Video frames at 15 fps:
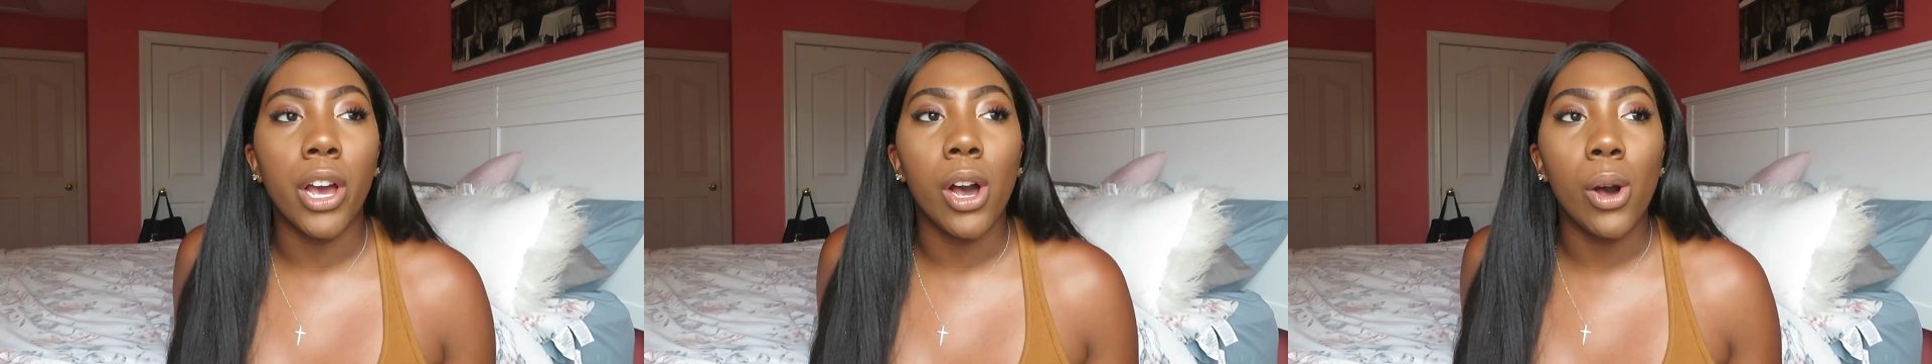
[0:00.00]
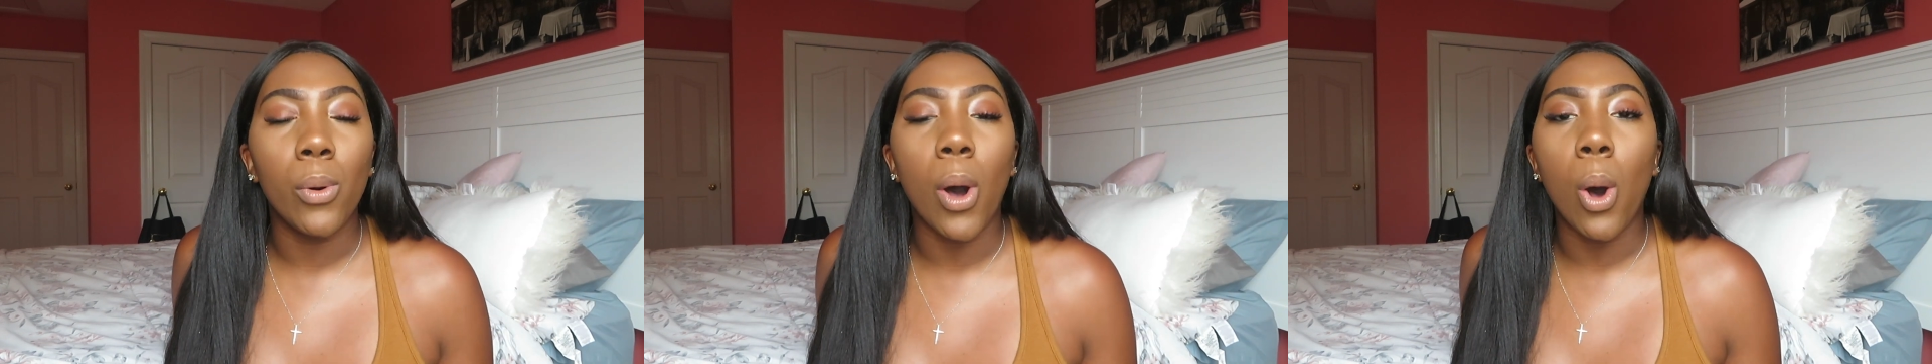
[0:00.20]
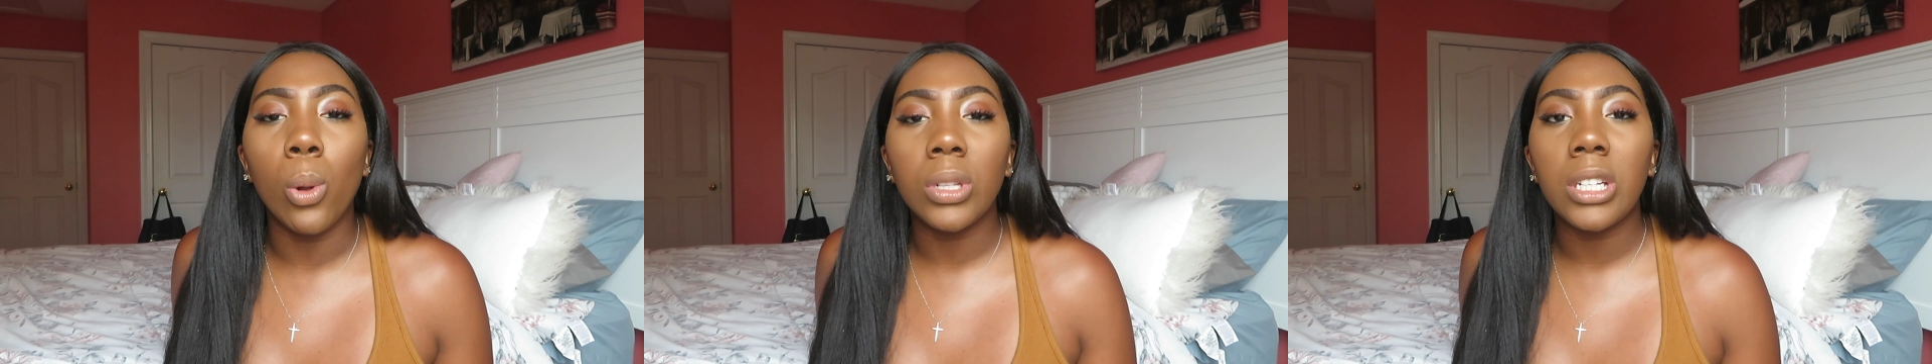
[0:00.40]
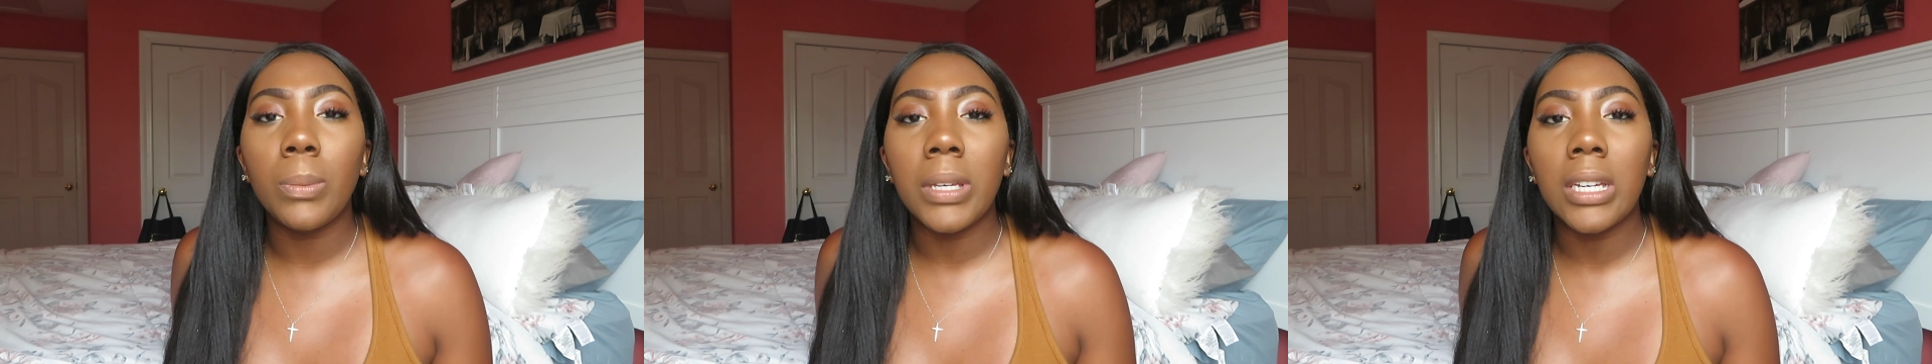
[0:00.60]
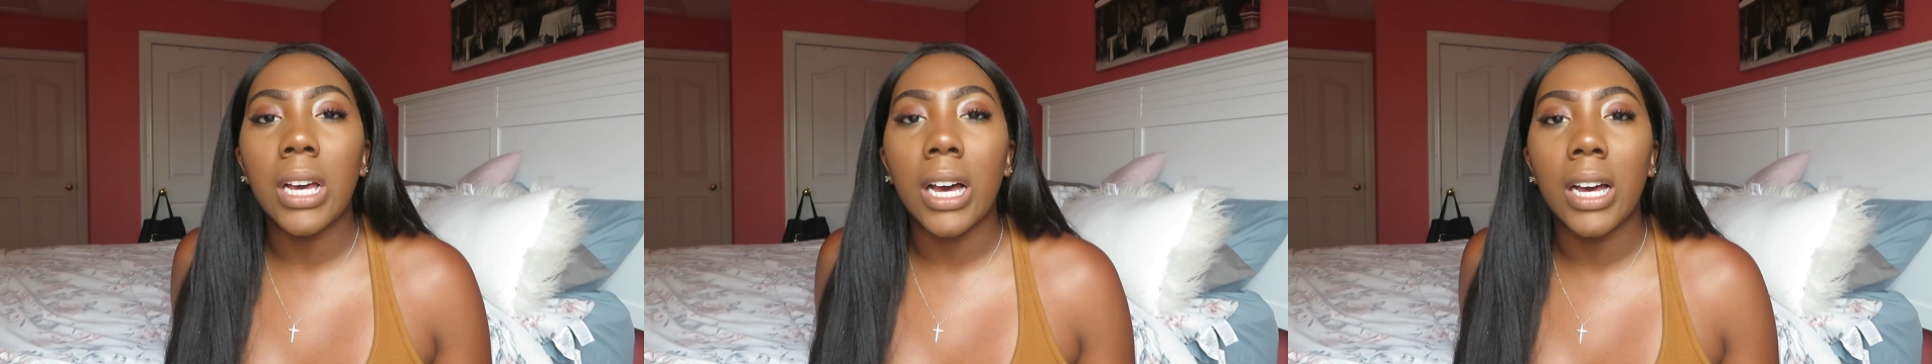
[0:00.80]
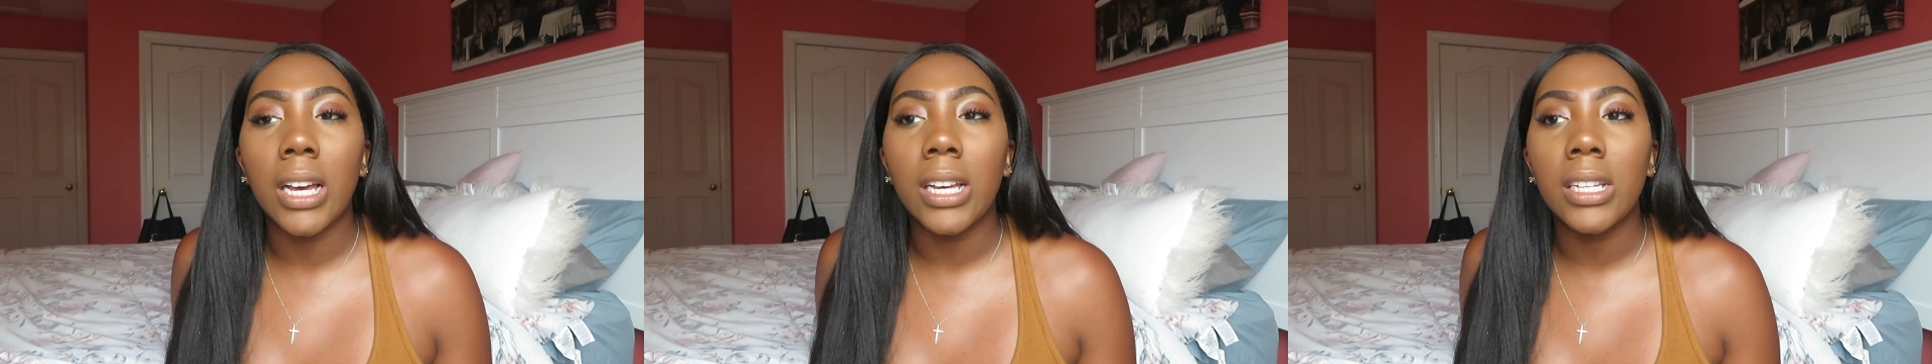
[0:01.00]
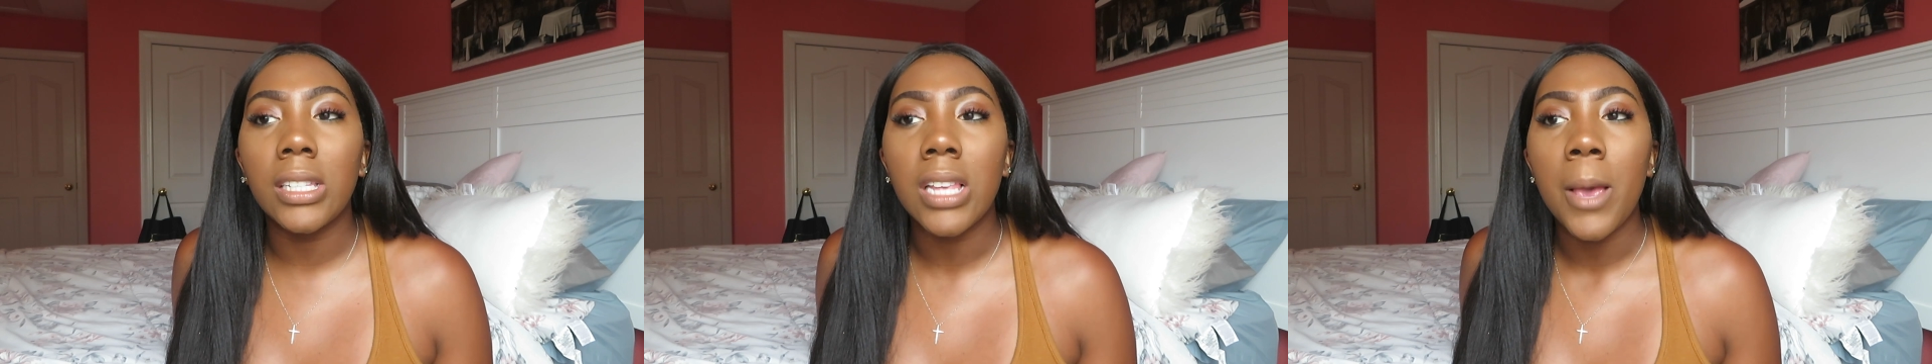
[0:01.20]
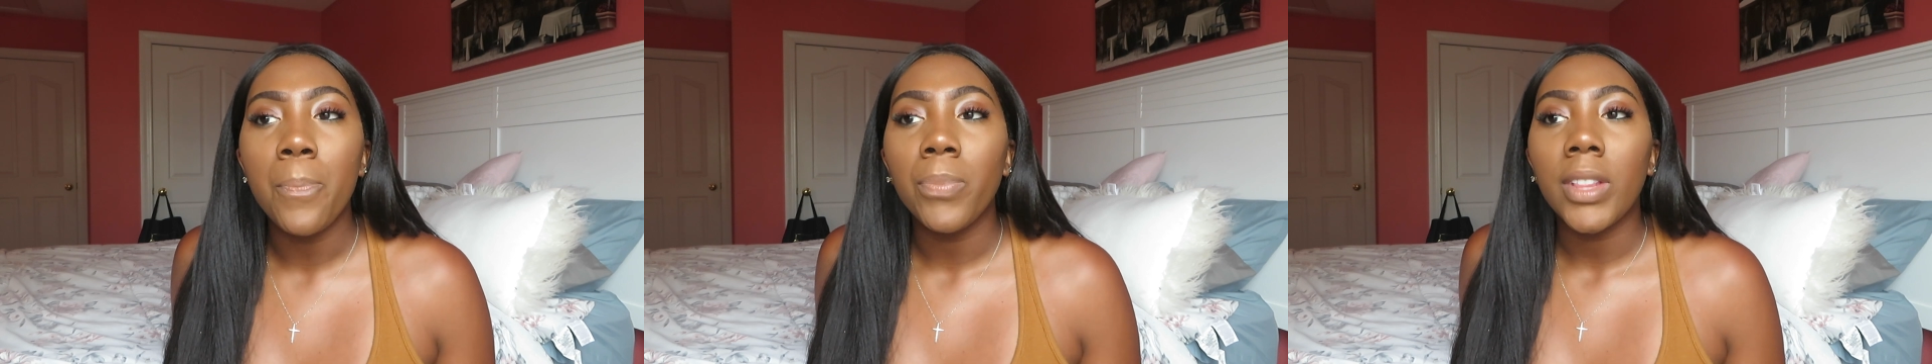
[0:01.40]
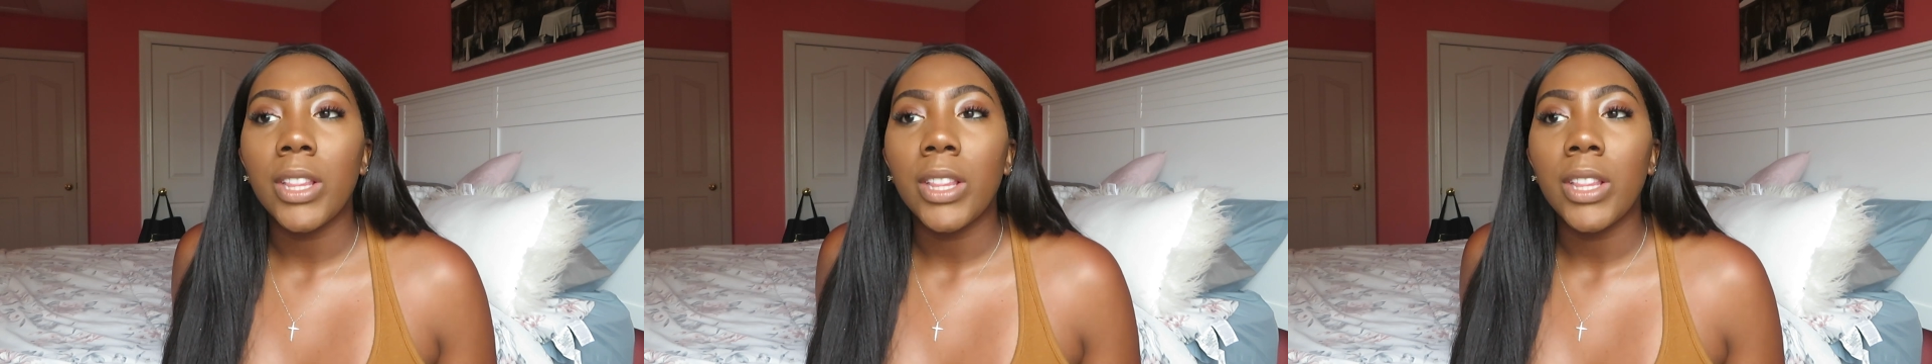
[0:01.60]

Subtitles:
know, only because